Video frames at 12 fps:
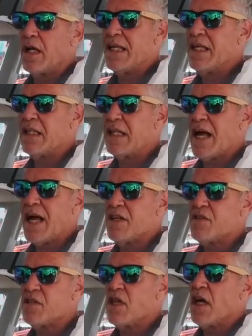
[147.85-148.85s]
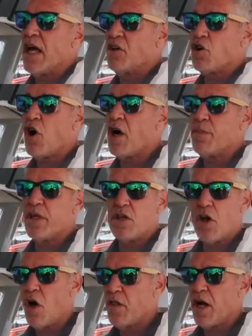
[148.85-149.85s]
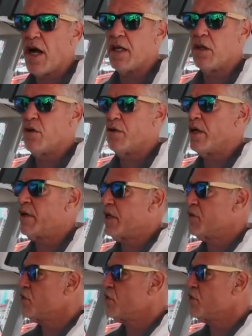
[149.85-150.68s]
e-glass, and carbon in all the high-load areas.